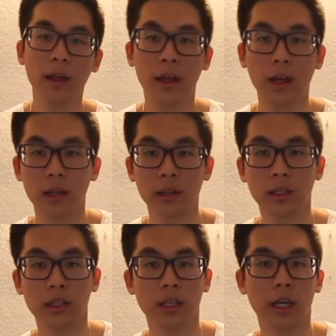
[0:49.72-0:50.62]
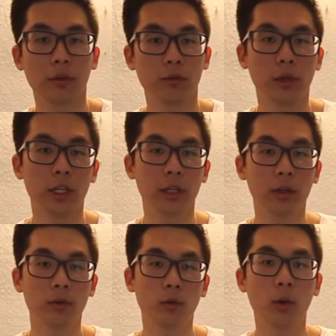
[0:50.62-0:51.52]
and these have really
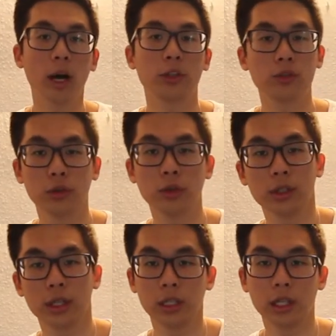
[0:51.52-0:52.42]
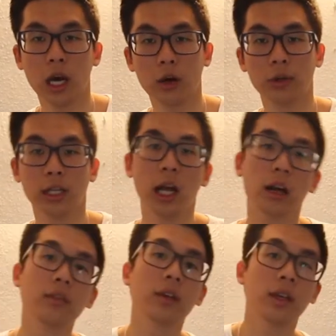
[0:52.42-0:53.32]
wide use in our real
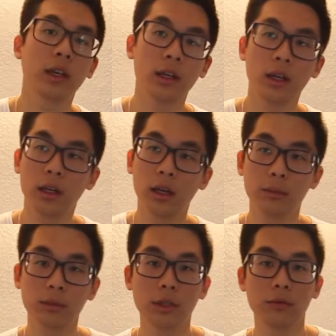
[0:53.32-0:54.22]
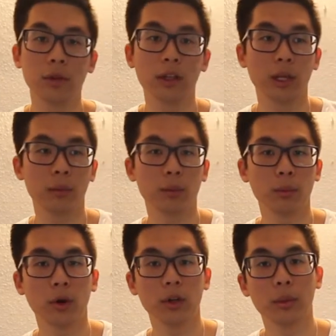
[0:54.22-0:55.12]
life. Synthetic
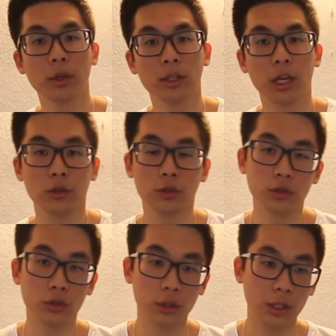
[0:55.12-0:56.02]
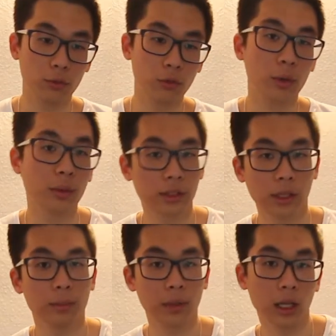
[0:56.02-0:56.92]
polymers are usually rubbers
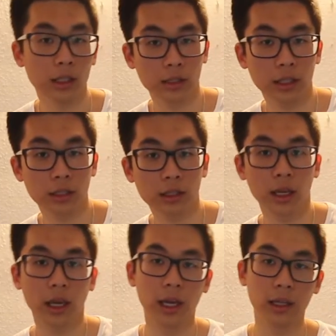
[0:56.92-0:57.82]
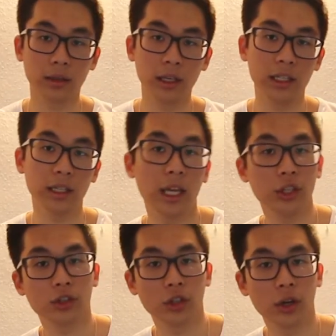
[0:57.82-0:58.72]
and plastics, and in
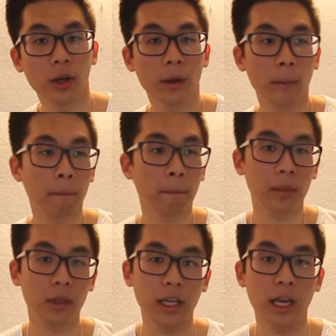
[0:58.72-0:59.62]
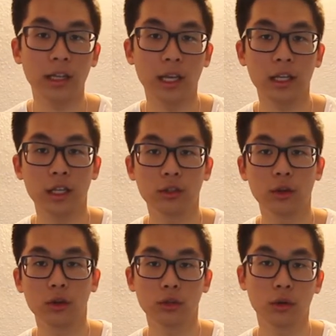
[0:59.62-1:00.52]
nature, DNA is
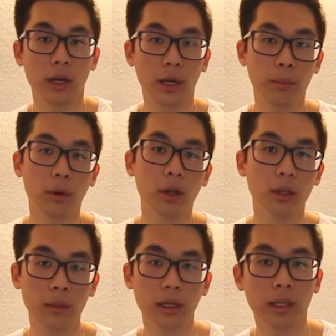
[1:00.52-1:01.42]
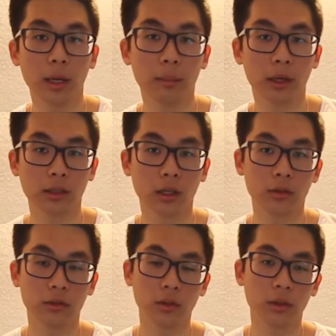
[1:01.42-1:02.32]
also a polymer
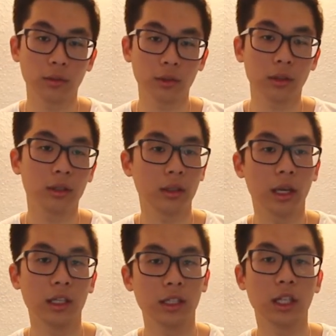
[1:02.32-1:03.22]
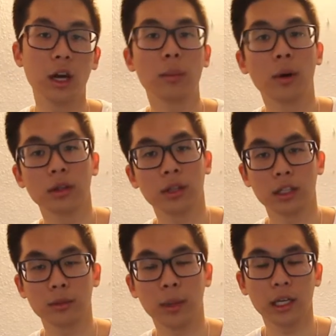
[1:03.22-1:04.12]

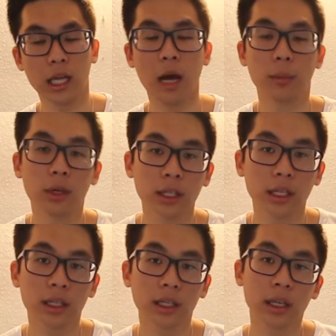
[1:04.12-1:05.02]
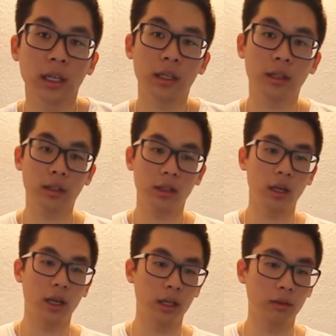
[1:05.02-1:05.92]
that's in our body.
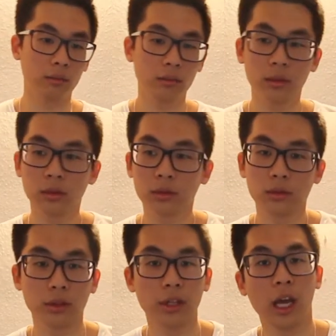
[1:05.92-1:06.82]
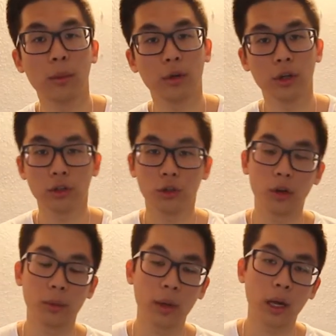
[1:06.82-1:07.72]
And today I'm going to
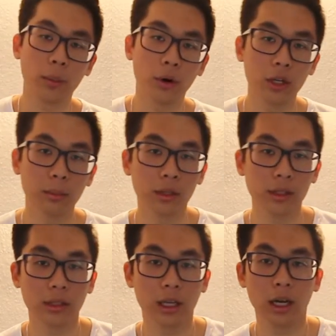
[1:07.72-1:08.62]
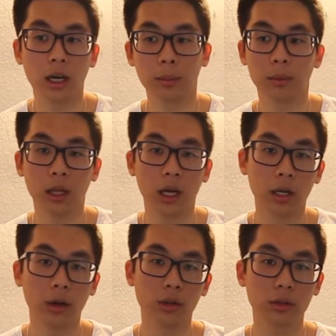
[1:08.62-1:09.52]
talk about polymers that are
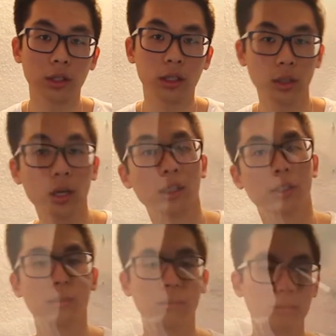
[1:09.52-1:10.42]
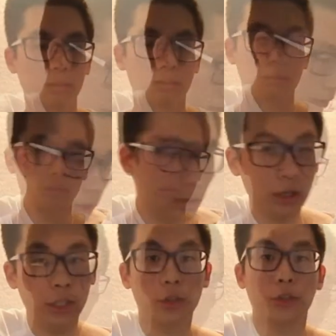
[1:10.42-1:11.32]
applied on guitars.
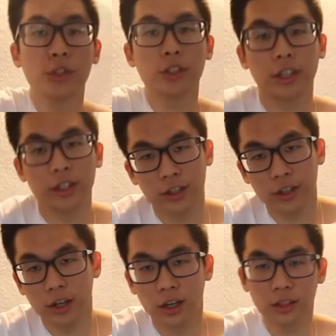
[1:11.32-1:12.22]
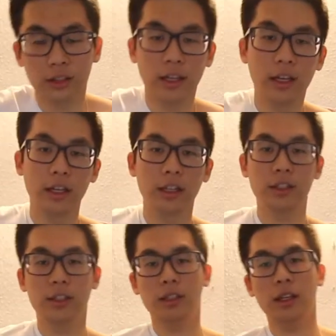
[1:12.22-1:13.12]
In acoustic guitars, there
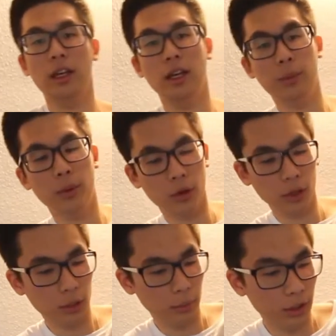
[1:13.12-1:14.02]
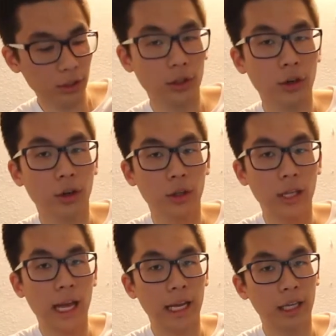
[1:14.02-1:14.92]
is a polymers called
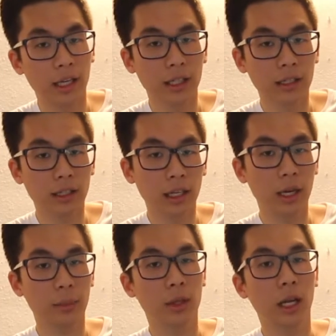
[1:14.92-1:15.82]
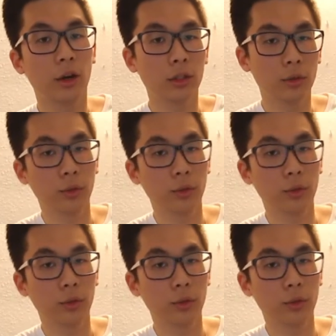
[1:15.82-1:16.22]
lacquer that apply on the